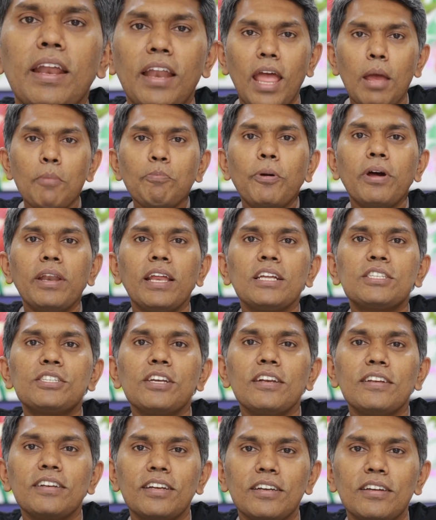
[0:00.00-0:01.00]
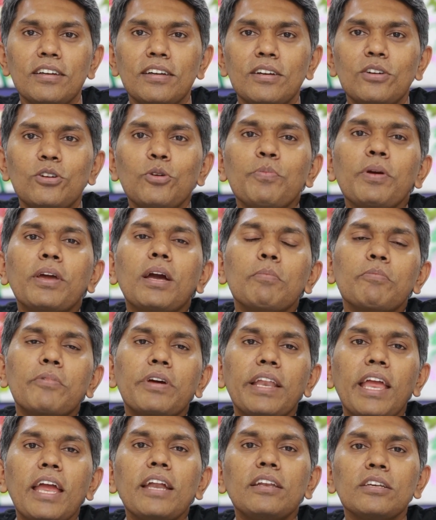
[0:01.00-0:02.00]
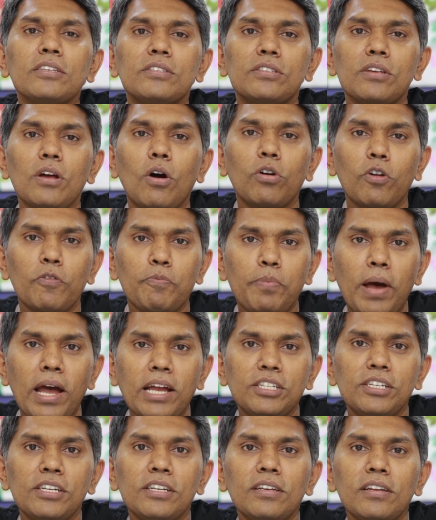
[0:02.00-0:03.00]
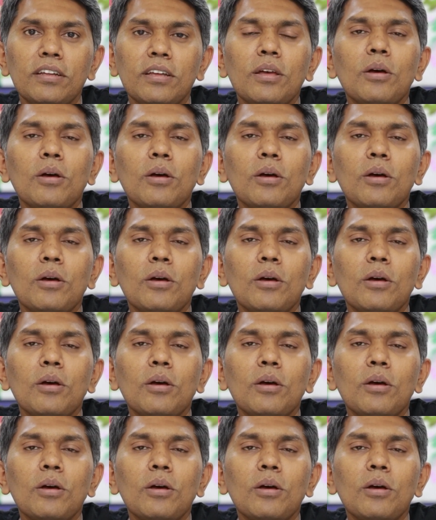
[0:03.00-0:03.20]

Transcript: are empowering children to become creators out of passion